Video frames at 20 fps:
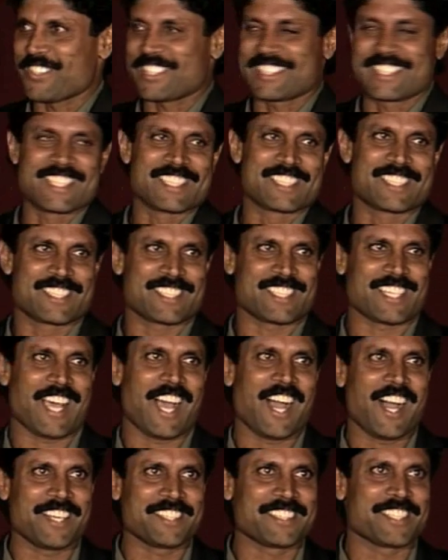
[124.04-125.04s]
was his
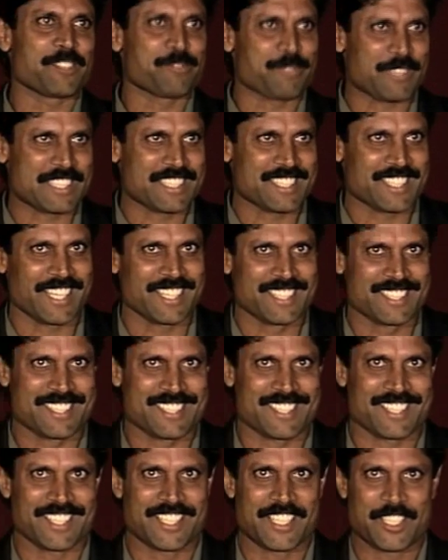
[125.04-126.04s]
100%
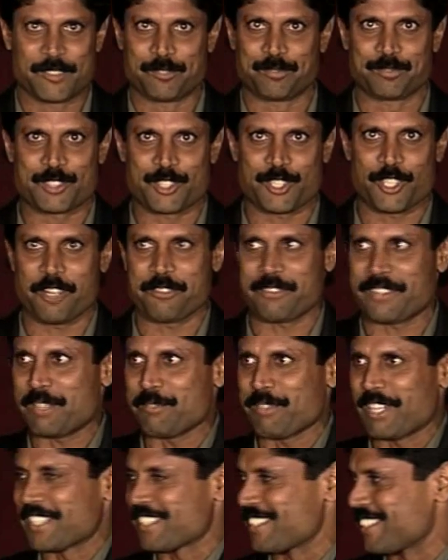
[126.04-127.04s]
trophy,
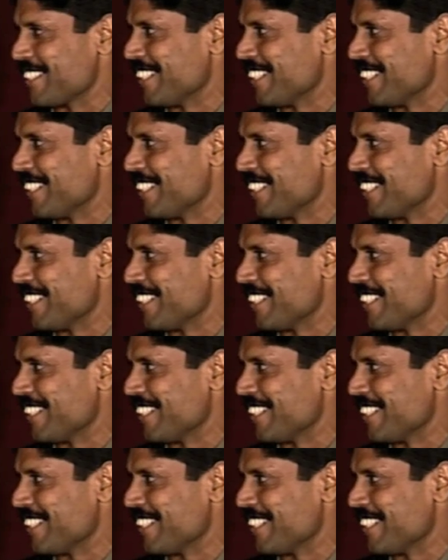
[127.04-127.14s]
but